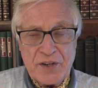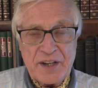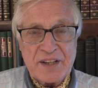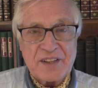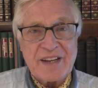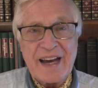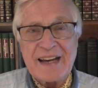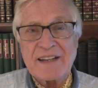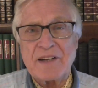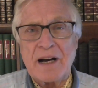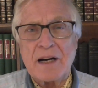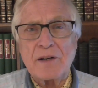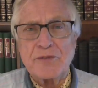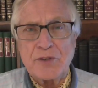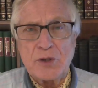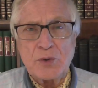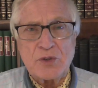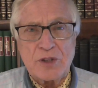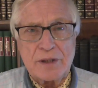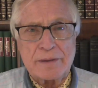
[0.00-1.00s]
dictate our
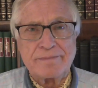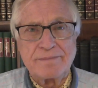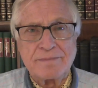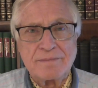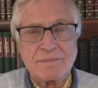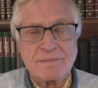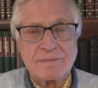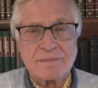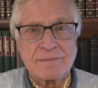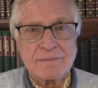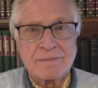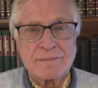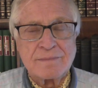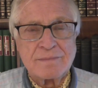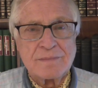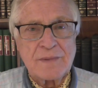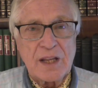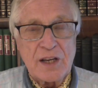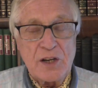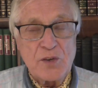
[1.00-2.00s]
future.
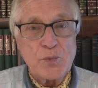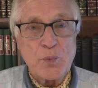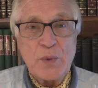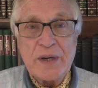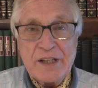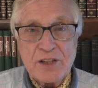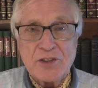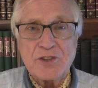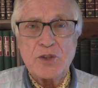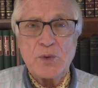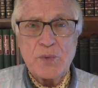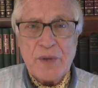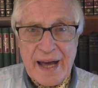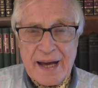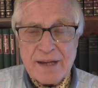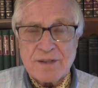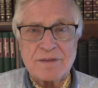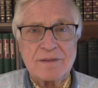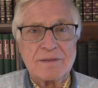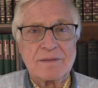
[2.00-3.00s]
If we can do
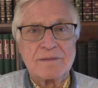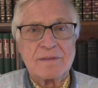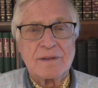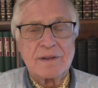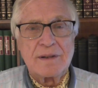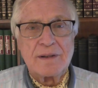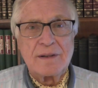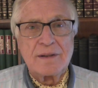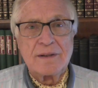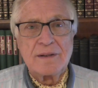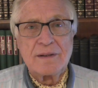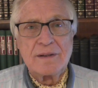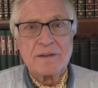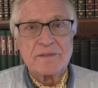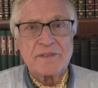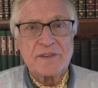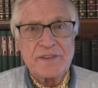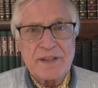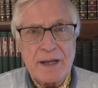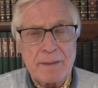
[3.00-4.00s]
that,
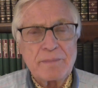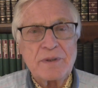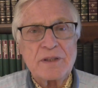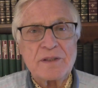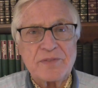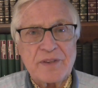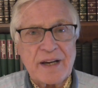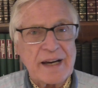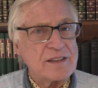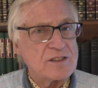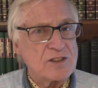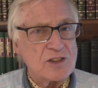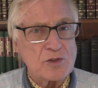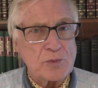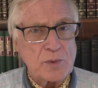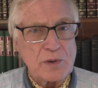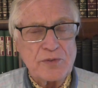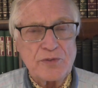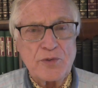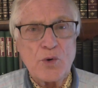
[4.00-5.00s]
the number of cases
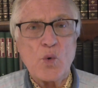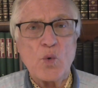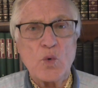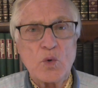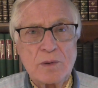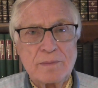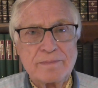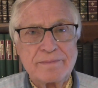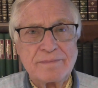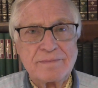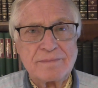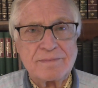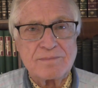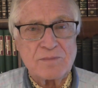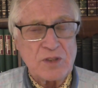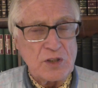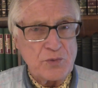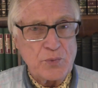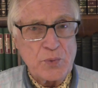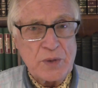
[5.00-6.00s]
will fall.
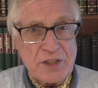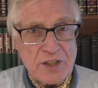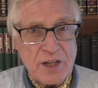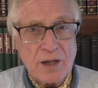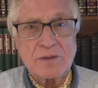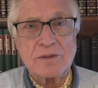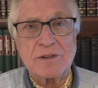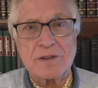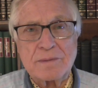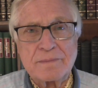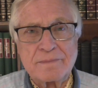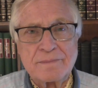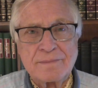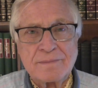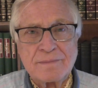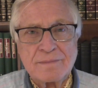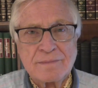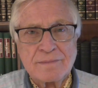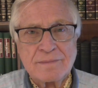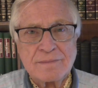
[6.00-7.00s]
If we don't,
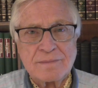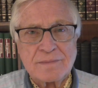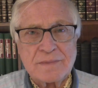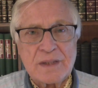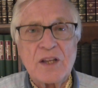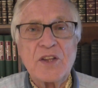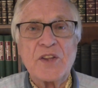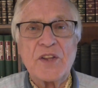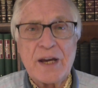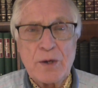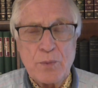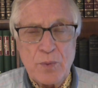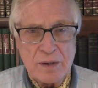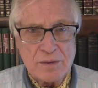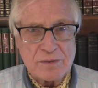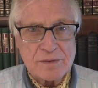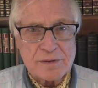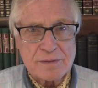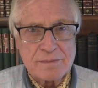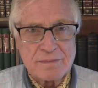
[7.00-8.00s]
they
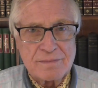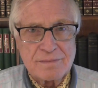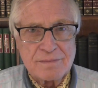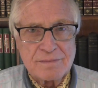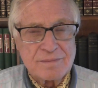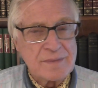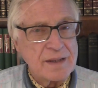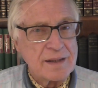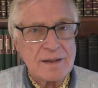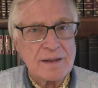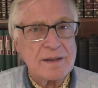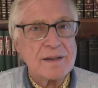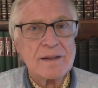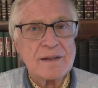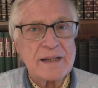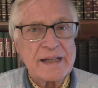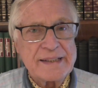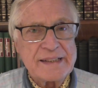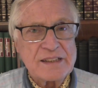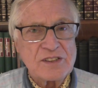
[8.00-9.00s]
won't.
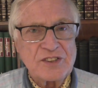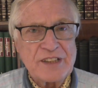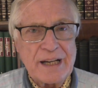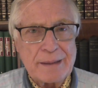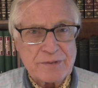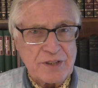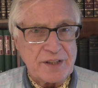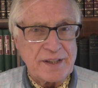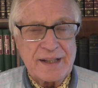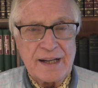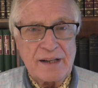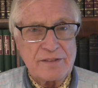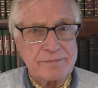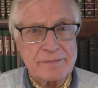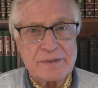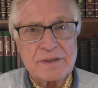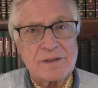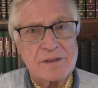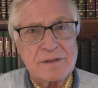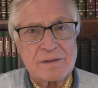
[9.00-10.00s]
It isn't up to the
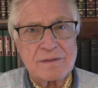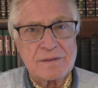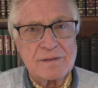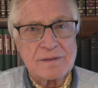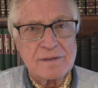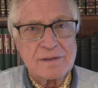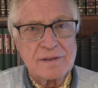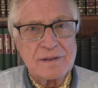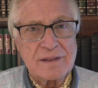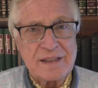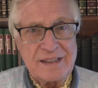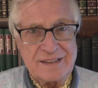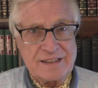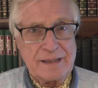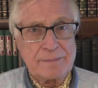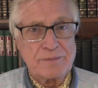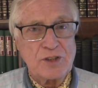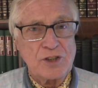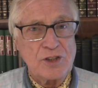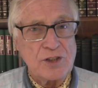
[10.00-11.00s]
government. It's
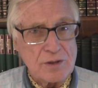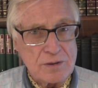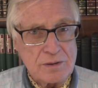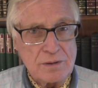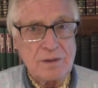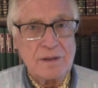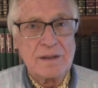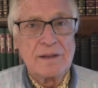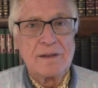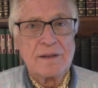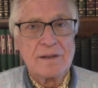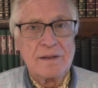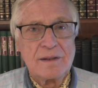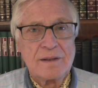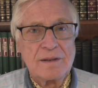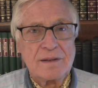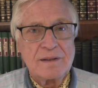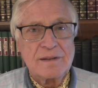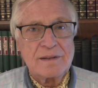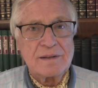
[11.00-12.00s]
up to you
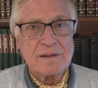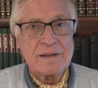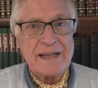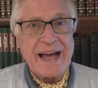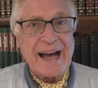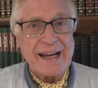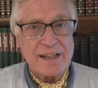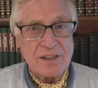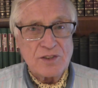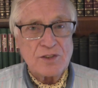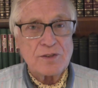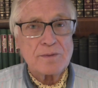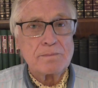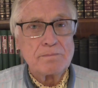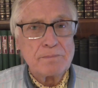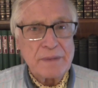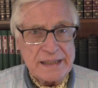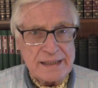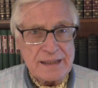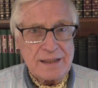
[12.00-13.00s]
and
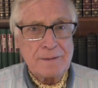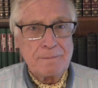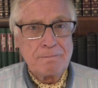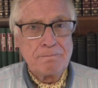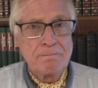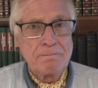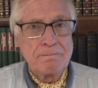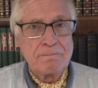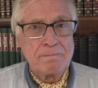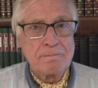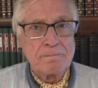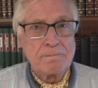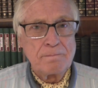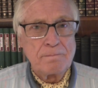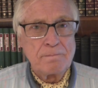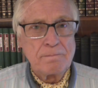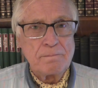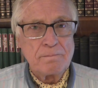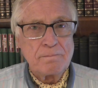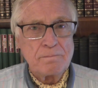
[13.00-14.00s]
me
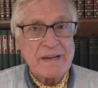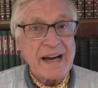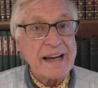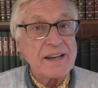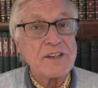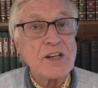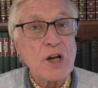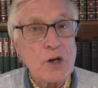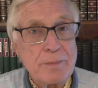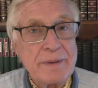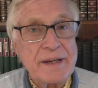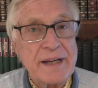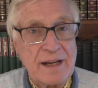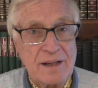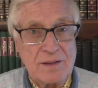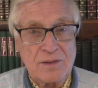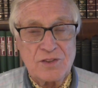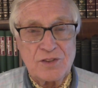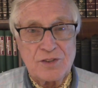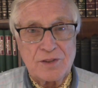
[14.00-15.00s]
and nobody
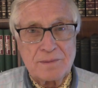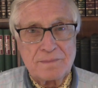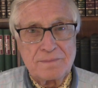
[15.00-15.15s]
else.